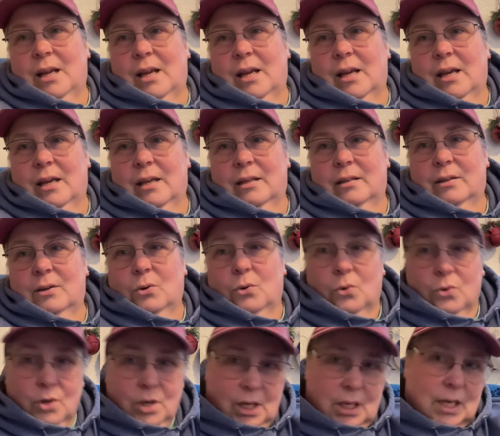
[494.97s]
and
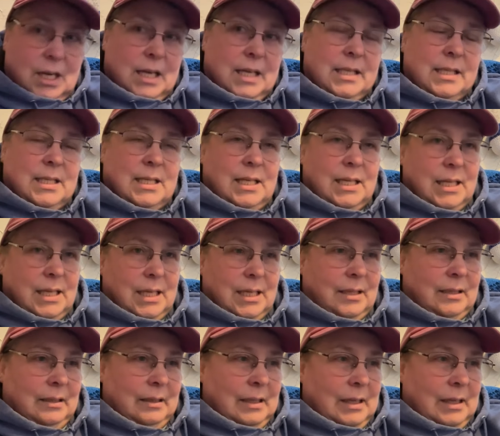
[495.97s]
organizing